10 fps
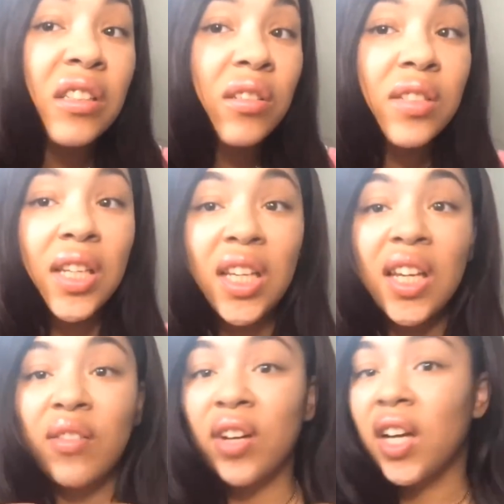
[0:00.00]
you tend to
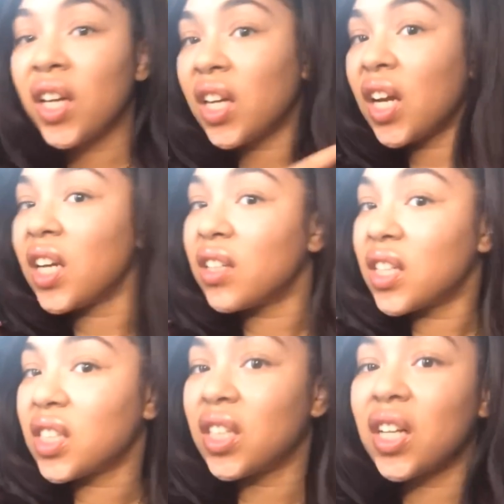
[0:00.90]
get red. Like
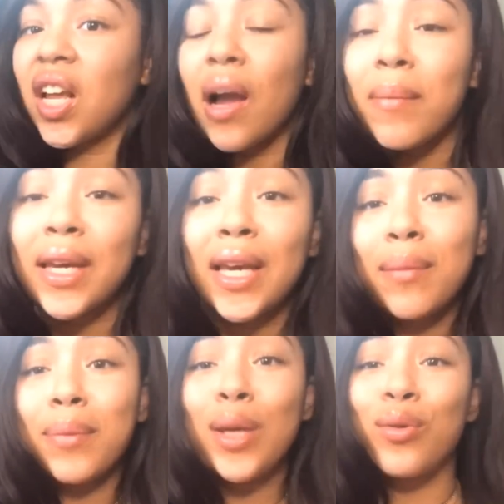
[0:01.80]
that shit look like I'm
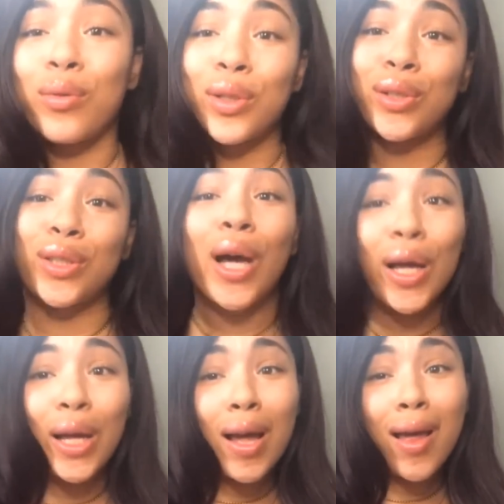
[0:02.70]
getting beat on or something.